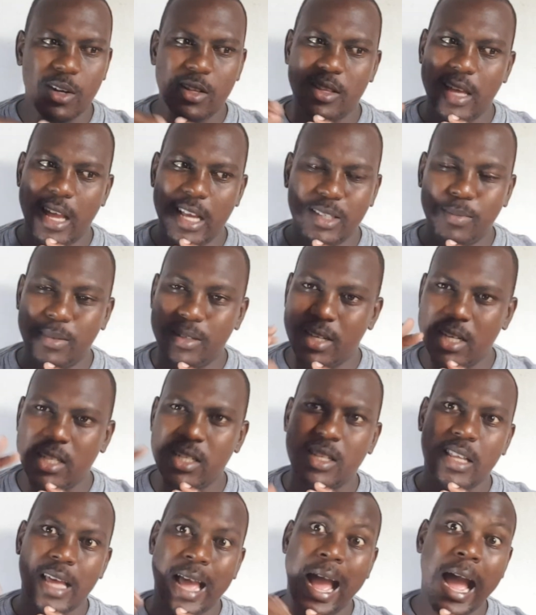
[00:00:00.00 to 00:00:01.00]
expectation,
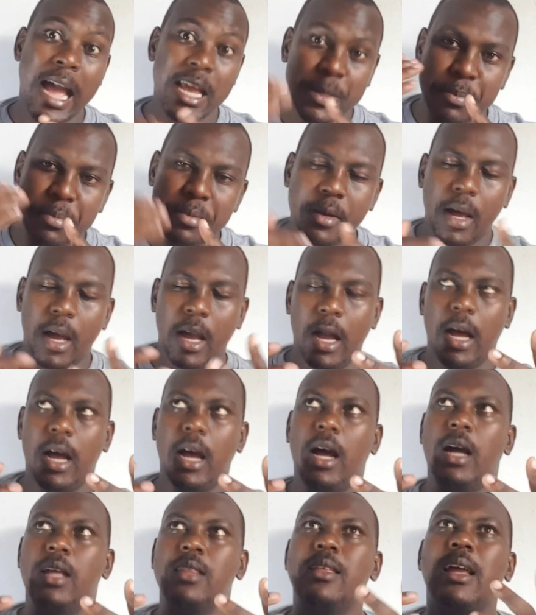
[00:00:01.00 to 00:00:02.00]
the hype
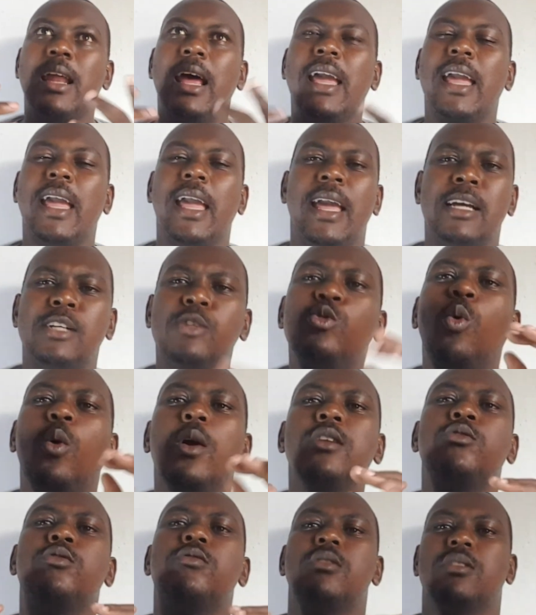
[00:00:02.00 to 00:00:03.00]
that I had going
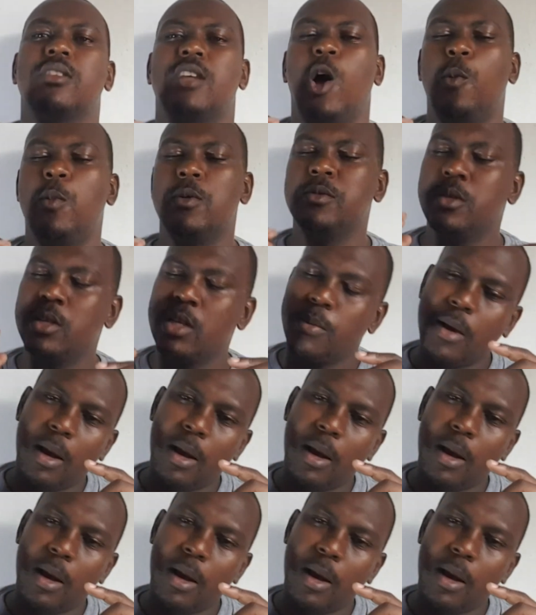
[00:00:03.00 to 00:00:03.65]
to this album, and